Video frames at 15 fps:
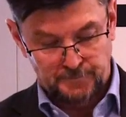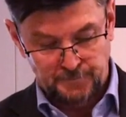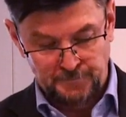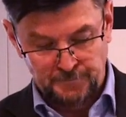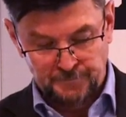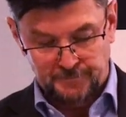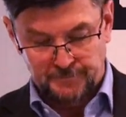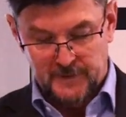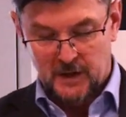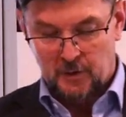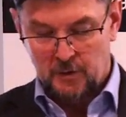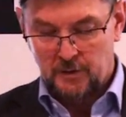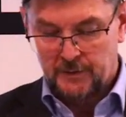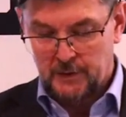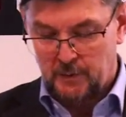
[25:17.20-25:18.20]
The
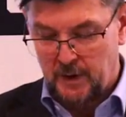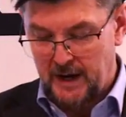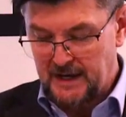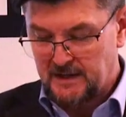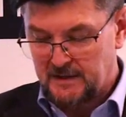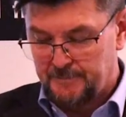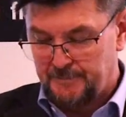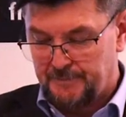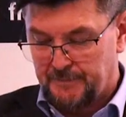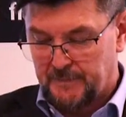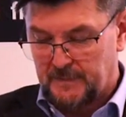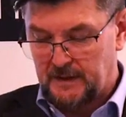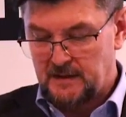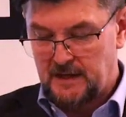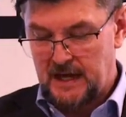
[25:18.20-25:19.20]
earthquake
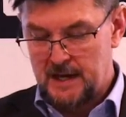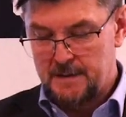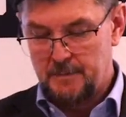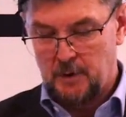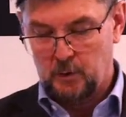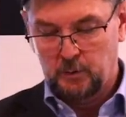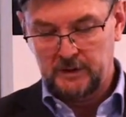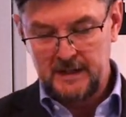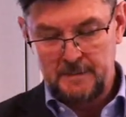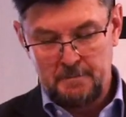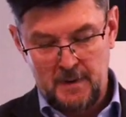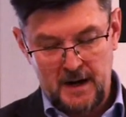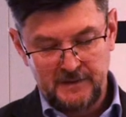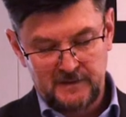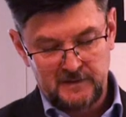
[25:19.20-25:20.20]
came only
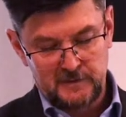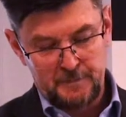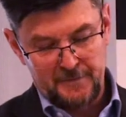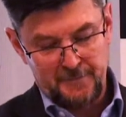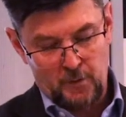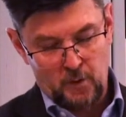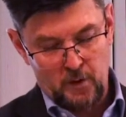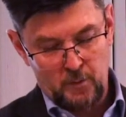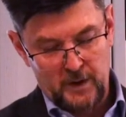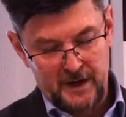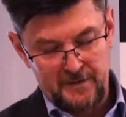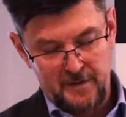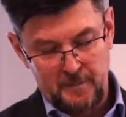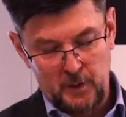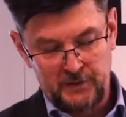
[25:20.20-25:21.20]
months before one
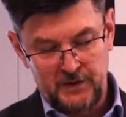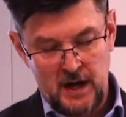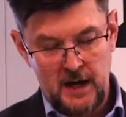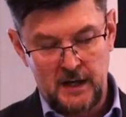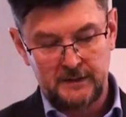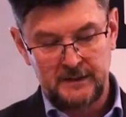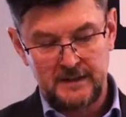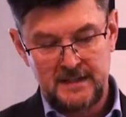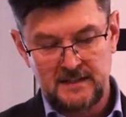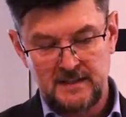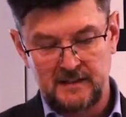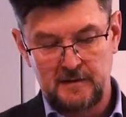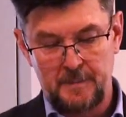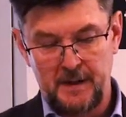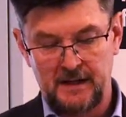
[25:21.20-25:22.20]
of the most hotly
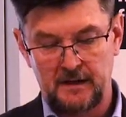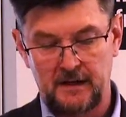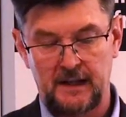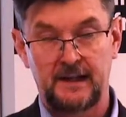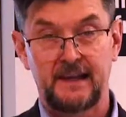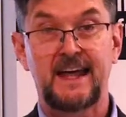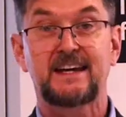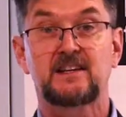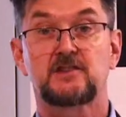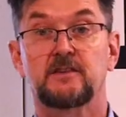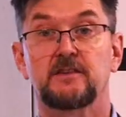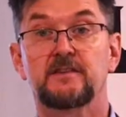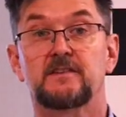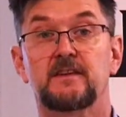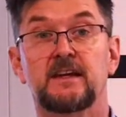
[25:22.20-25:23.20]
anticipated
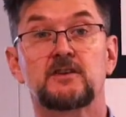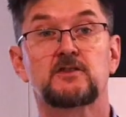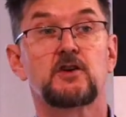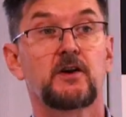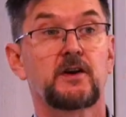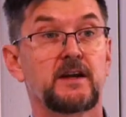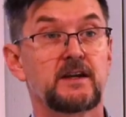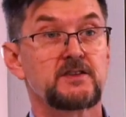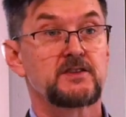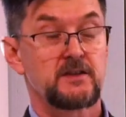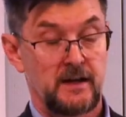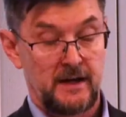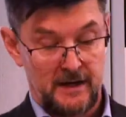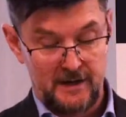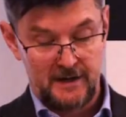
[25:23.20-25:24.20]
elections in Turkish
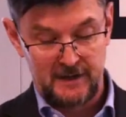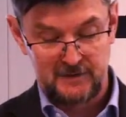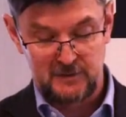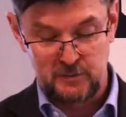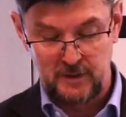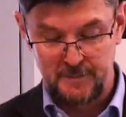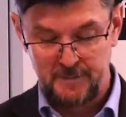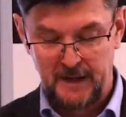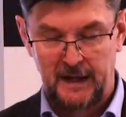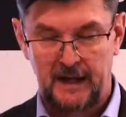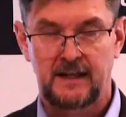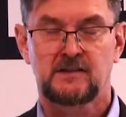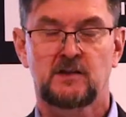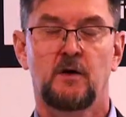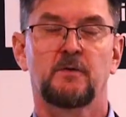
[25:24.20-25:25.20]
history.
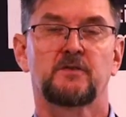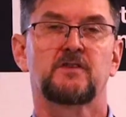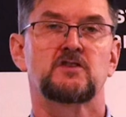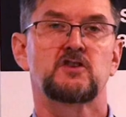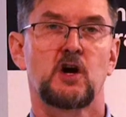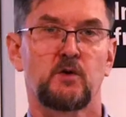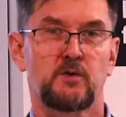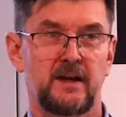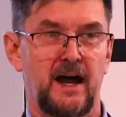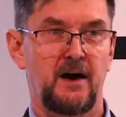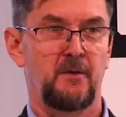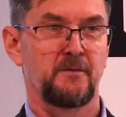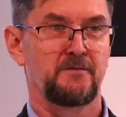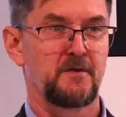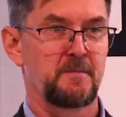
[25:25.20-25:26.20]
It's almost a joke
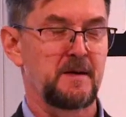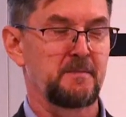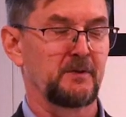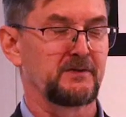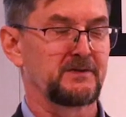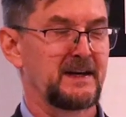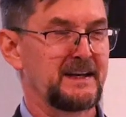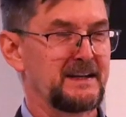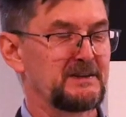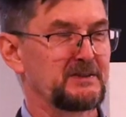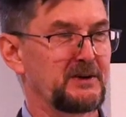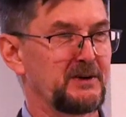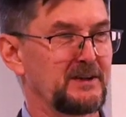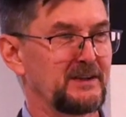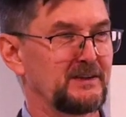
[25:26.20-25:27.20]
now for people studying
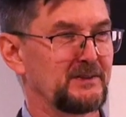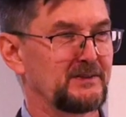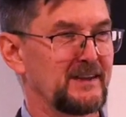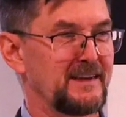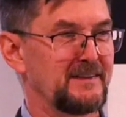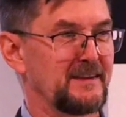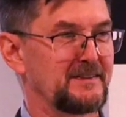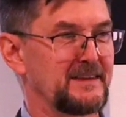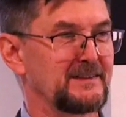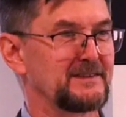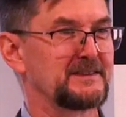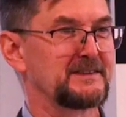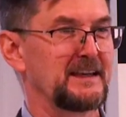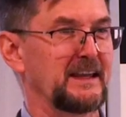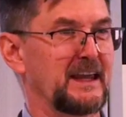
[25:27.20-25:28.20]
Turkey to say that
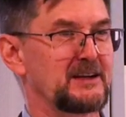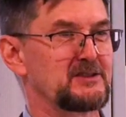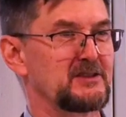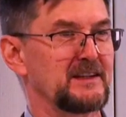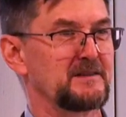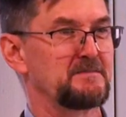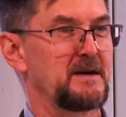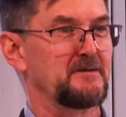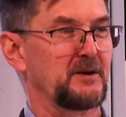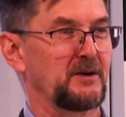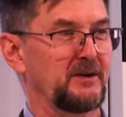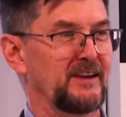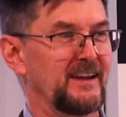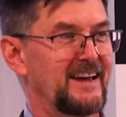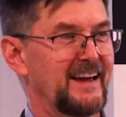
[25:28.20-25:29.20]
this election is
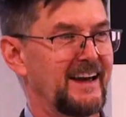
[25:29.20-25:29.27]
pivotal.